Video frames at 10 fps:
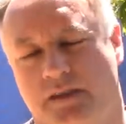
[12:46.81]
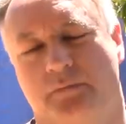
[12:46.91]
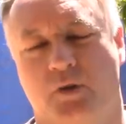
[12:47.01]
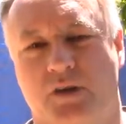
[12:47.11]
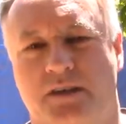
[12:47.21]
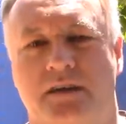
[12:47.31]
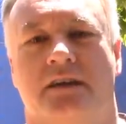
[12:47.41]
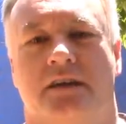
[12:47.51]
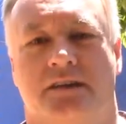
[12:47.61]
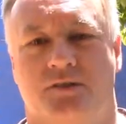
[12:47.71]
Never mind,
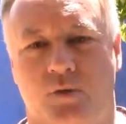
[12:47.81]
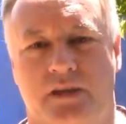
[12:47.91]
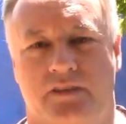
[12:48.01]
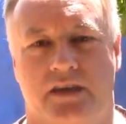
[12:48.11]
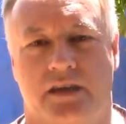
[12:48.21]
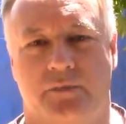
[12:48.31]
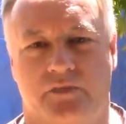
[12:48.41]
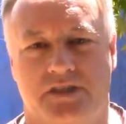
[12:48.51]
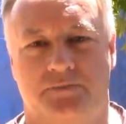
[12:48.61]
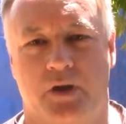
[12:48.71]
it's all in the name of
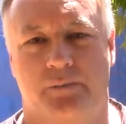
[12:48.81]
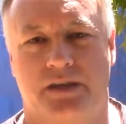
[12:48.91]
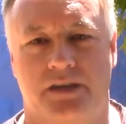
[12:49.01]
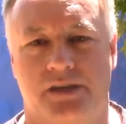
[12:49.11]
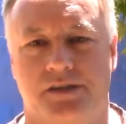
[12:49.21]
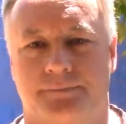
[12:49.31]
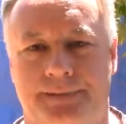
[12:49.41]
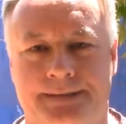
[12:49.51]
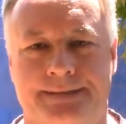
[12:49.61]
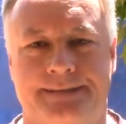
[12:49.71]
experimentation.
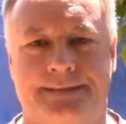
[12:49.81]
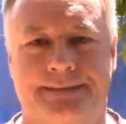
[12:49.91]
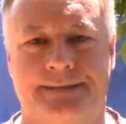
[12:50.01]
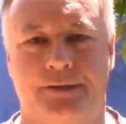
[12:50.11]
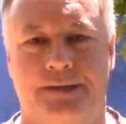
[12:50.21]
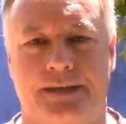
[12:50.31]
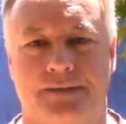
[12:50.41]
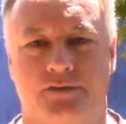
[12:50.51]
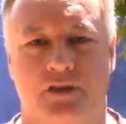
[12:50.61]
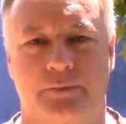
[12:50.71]
Okay,
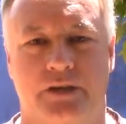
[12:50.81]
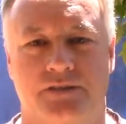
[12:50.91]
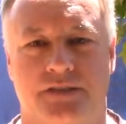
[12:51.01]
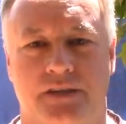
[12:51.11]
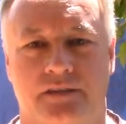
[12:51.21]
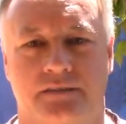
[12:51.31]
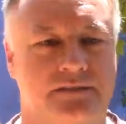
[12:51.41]
time to hose it down.